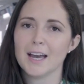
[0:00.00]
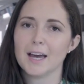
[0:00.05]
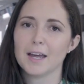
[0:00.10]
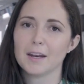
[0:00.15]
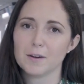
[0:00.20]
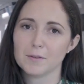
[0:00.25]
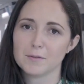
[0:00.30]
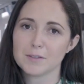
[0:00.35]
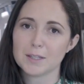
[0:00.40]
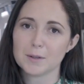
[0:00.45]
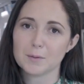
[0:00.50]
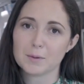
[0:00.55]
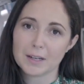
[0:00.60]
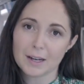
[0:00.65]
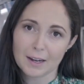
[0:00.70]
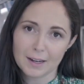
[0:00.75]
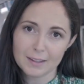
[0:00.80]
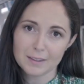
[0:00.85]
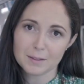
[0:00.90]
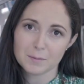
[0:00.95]
and obviously we'd
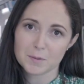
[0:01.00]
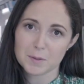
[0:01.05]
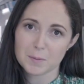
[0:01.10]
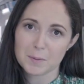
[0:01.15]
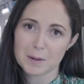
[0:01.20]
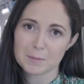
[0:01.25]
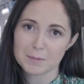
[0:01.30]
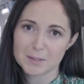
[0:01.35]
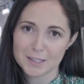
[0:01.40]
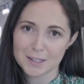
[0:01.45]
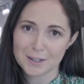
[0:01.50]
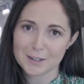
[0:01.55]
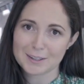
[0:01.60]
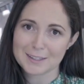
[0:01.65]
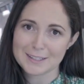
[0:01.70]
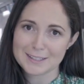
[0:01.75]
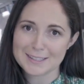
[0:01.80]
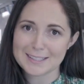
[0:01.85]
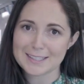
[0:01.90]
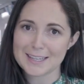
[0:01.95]
like them to be able to
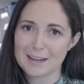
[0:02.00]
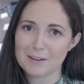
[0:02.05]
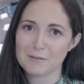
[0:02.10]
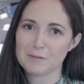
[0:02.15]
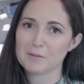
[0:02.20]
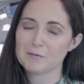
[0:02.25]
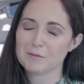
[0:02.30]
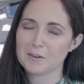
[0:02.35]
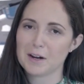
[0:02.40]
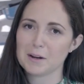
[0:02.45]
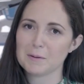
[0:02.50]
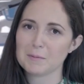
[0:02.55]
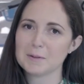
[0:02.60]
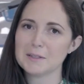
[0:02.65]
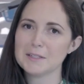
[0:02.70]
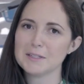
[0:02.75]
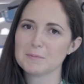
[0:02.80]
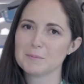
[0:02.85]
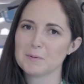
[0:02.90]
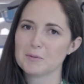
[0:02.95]
learn this safe
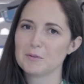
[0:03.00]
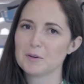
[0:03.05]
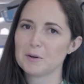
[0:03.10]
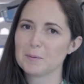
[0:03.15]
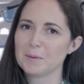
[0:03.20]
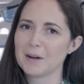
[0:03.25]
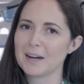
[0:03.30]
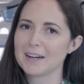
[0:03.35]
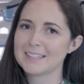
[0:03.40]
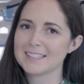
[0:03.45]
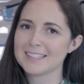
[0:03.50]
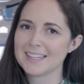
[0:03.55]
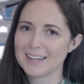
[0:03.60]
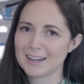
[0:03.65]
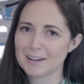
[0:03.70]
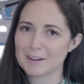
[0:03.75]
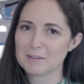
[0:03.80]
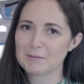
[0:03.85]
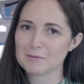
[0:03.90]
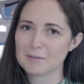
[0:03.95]
environment before
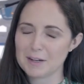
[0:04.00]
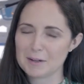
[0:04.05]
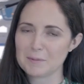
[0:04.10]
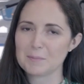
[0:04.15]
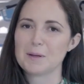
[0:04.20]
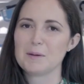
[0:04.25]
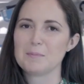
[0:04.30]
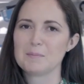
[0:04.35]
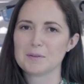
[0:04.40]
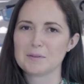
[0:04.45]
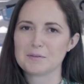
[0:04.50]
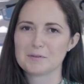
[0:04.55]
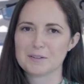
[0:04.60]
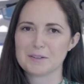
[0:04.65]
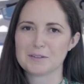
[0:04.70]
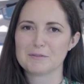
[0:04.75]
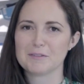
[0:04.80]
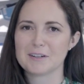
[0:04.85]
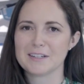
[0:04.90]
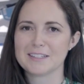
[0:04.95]
practicing on real people for
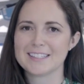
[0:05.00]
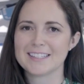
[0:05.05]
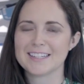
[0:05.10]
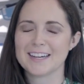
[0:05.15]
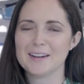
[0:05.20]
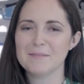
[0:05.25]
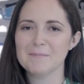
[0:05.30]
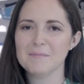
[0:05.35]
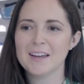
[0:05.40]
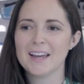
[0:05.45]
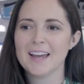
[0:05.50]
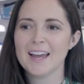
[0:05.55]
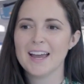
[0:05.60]
the first time.